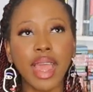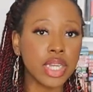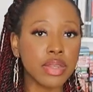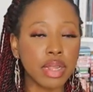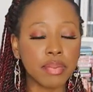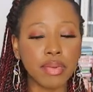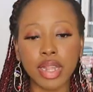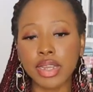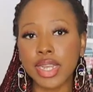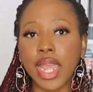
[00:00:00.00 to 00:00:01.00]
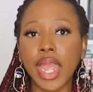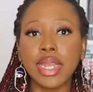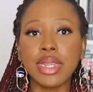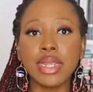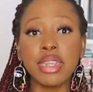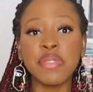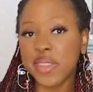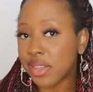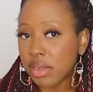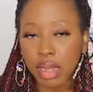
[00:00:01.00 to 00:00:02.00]
Digital product, any
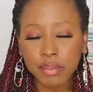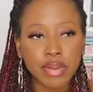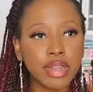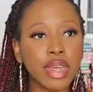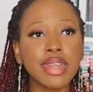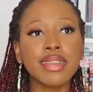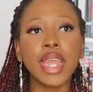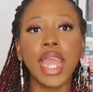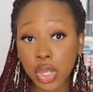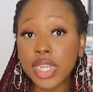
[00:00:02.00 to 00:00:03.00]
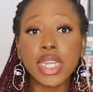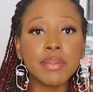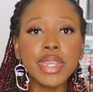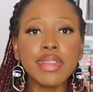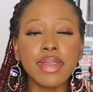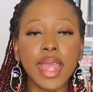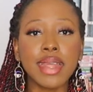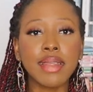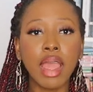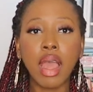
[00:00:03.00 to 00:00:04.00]
physical products, coaching
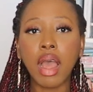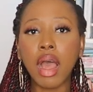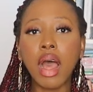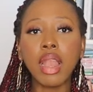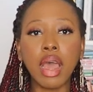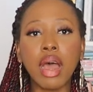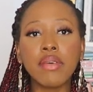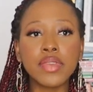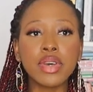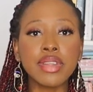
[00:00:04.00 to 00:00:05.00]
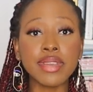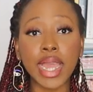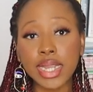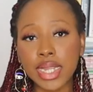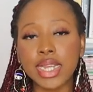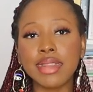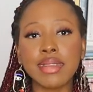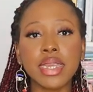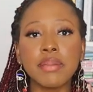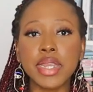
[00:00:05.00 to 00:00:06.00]
business, all of those
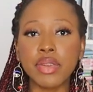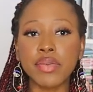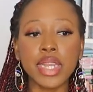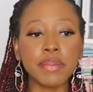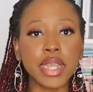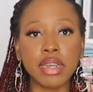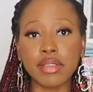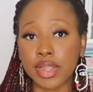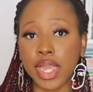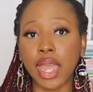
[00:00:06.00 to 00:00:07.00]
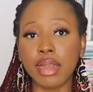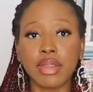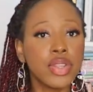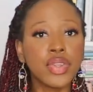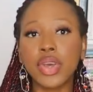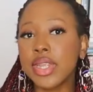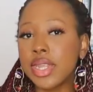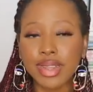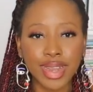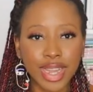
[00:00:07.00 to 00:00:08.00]
ideas can be great, because again, you don't
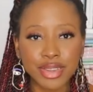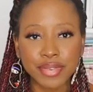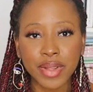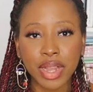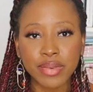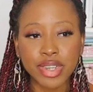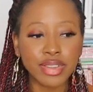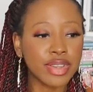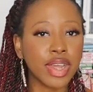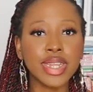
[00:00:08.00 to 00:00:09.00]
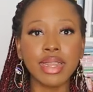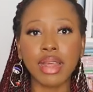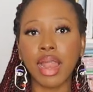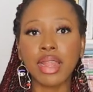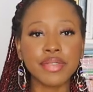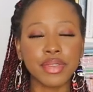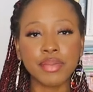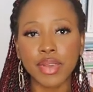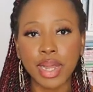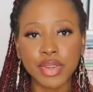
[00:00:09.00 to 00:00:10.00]
need a lot of followers, you don't need a lot of
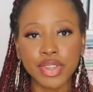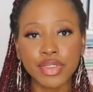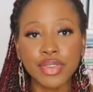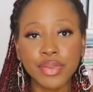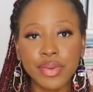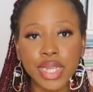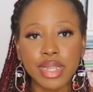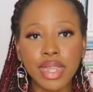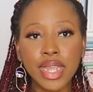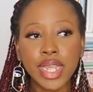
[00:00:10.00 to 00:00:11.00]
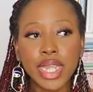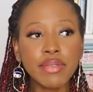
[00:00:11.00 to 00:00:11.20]
subscribers to do it.